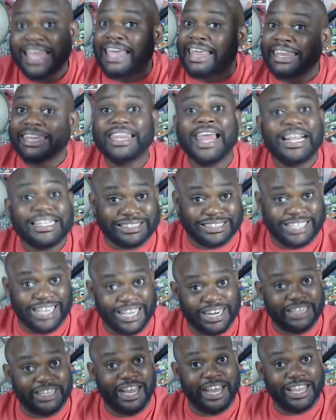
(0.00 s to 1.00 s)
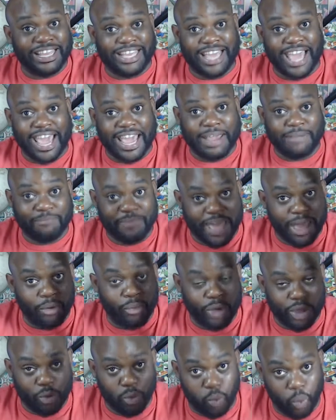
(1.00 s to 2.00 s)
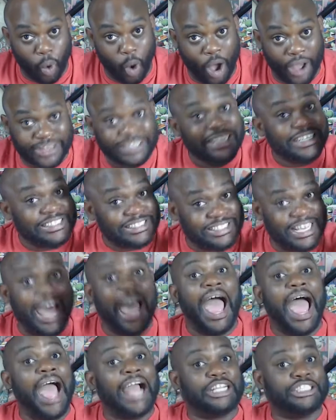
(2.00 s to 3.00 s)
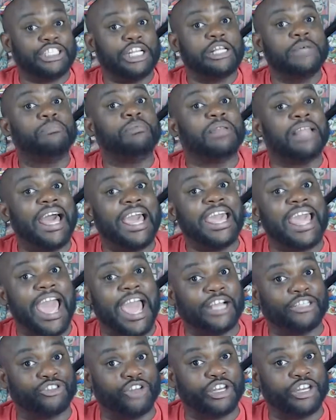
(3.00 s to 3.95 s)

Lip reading: Let's get a game that we want to actually play extra